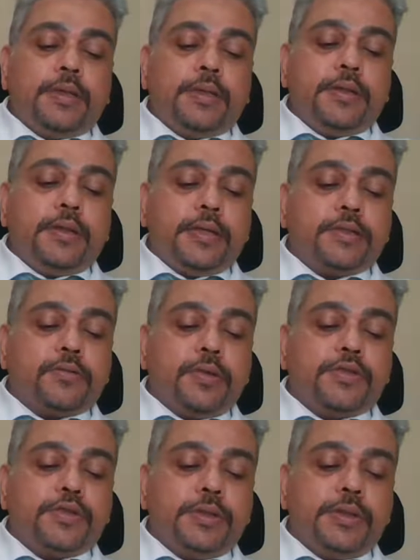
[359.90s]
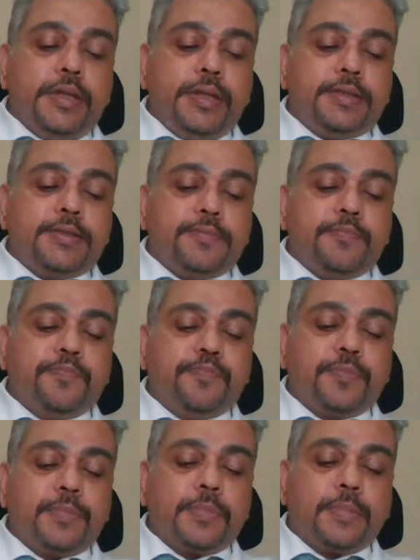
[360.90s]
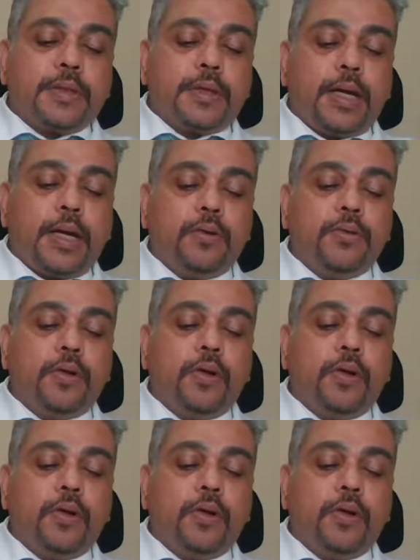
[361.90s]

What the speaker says: Then the next question is, how